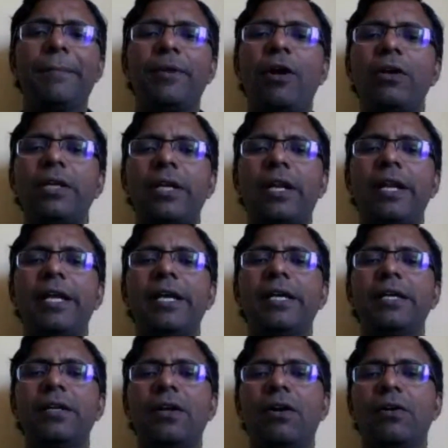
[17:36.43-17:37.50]
I'm not
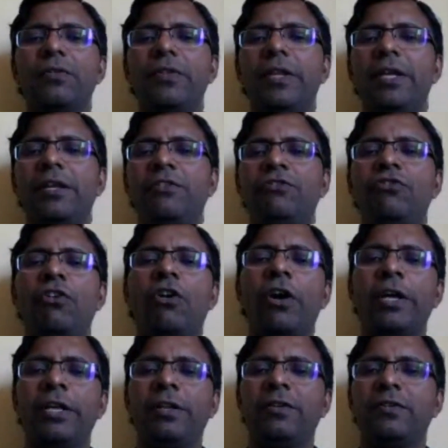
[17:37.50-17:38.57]
clear on the
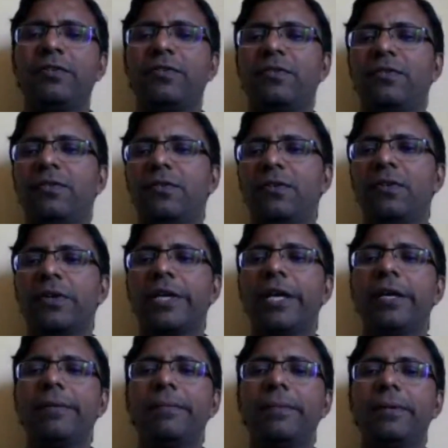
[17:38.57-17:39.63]
joins.
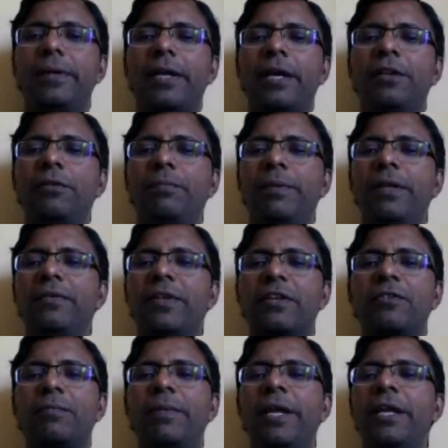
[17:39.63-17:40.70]
Okay, can you please
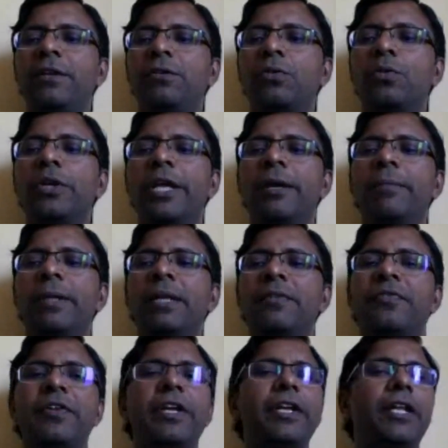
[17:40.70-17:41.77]
explain 2 table
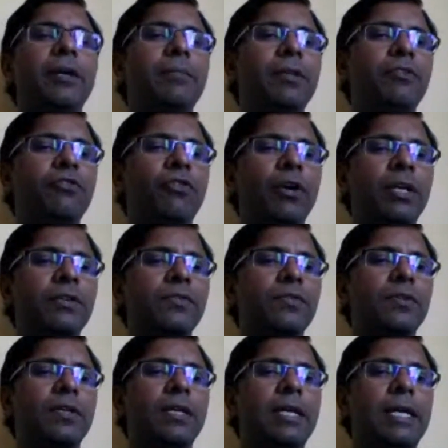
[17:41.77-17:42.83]
and 3 table joins?
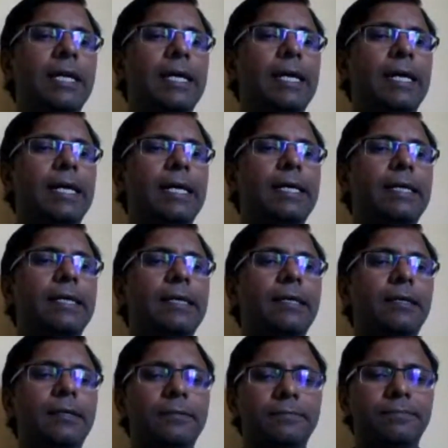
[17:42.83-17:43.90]

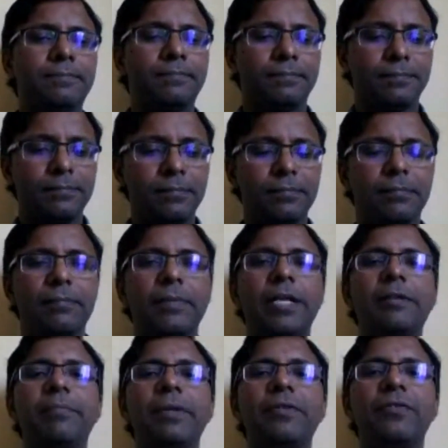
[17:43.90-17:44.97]

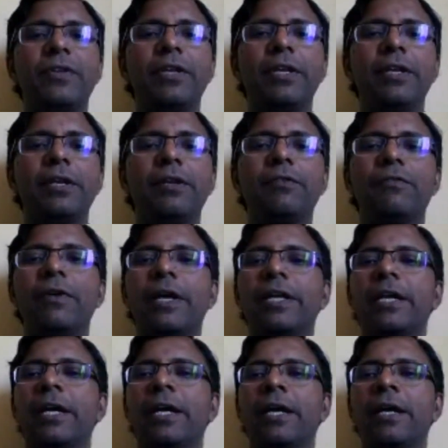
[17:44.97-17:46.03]
Let me see if I
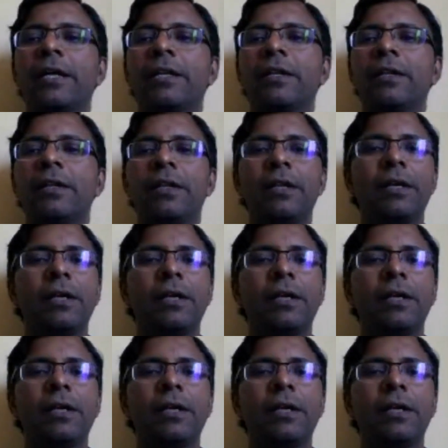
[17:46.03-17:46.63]
can